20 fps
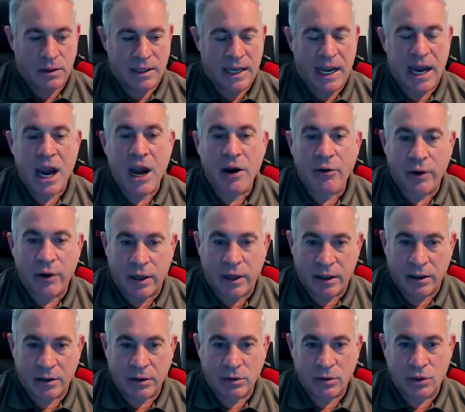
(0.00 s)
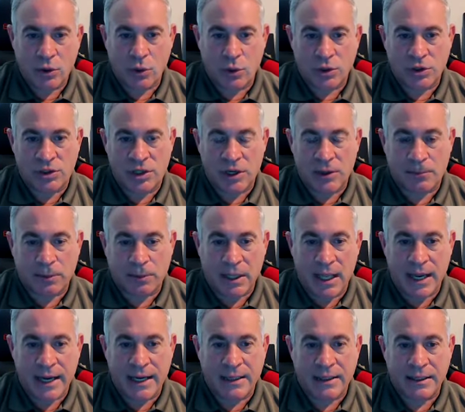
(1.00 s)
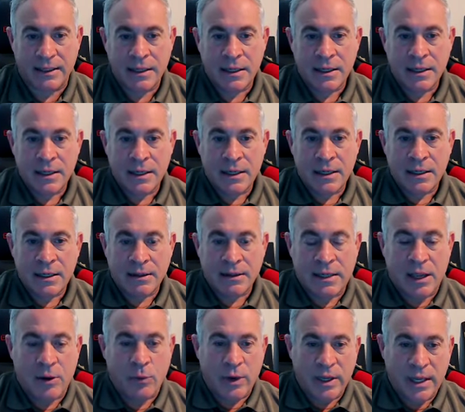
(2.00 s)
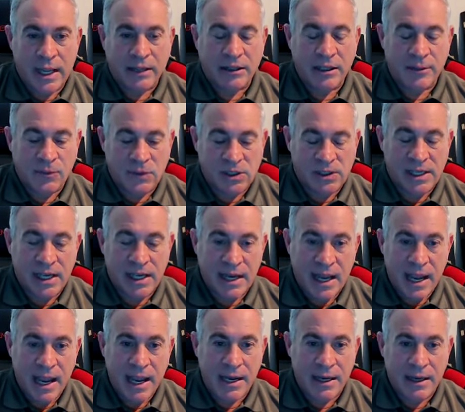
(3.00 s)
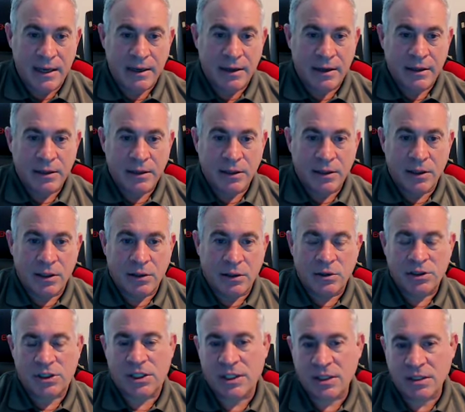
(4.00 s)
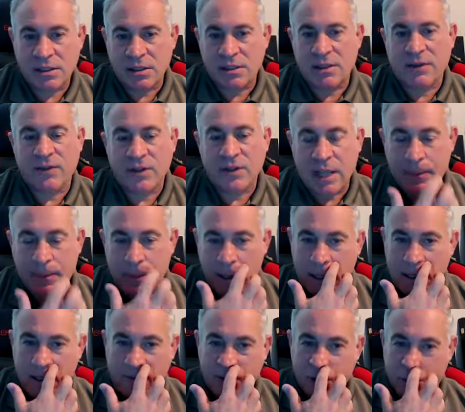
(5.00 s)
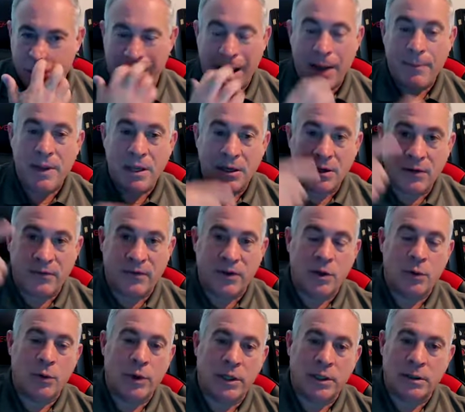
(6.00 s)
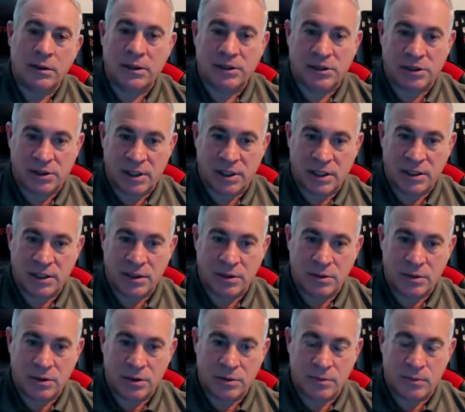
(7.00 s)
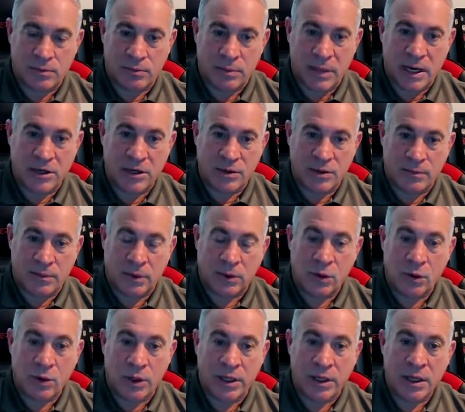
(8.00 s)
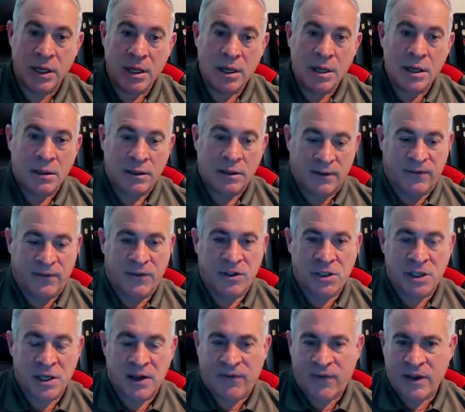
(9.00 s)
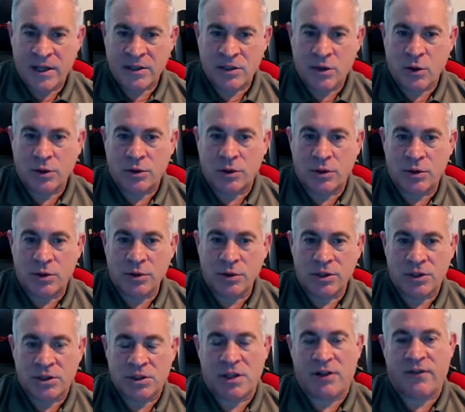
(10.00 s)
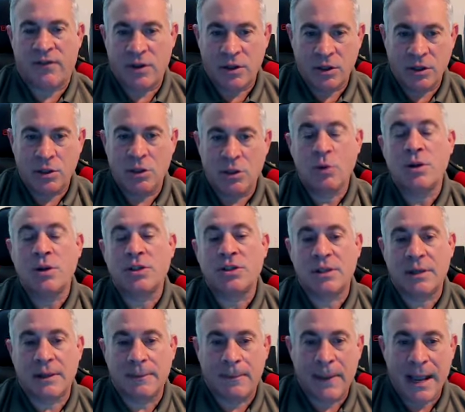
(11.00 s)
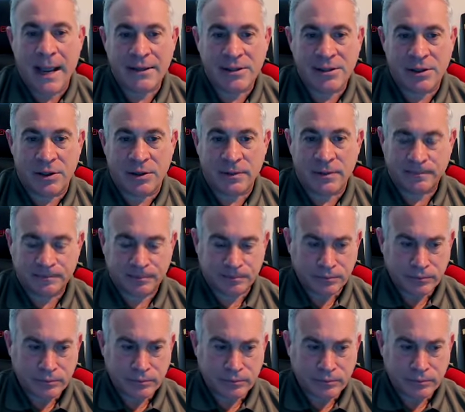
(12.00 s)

caring towards their plight that we get them to say, hey, you know, see, this is a different type of interview. I'm interviewing, let's say, Major Malloy to see if he's going to do this stuff. You, as an ambassador,